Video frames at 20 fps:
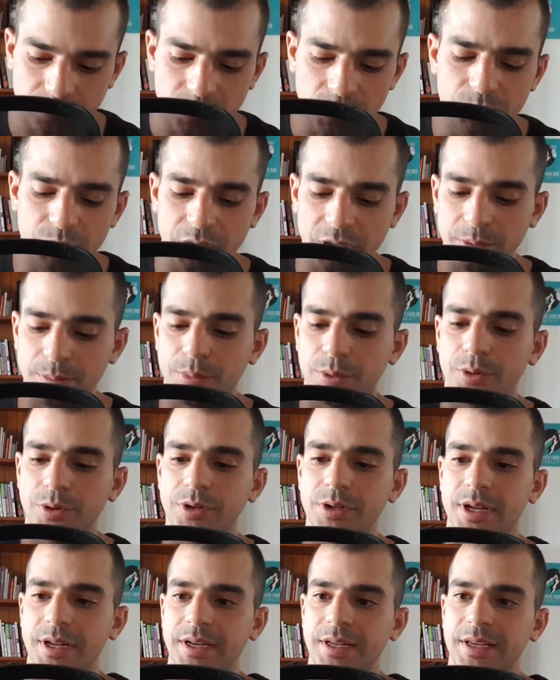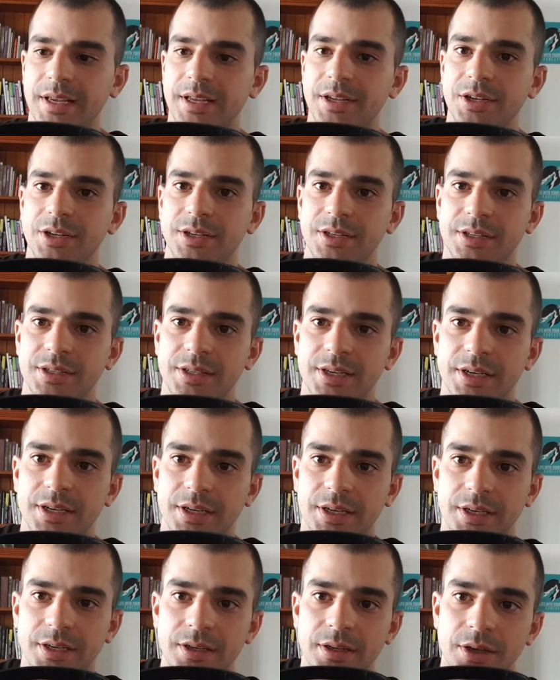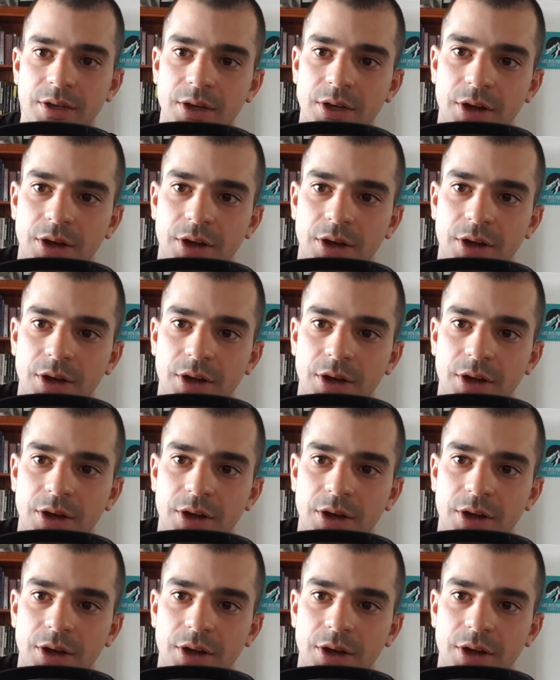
really important. And again, you can see here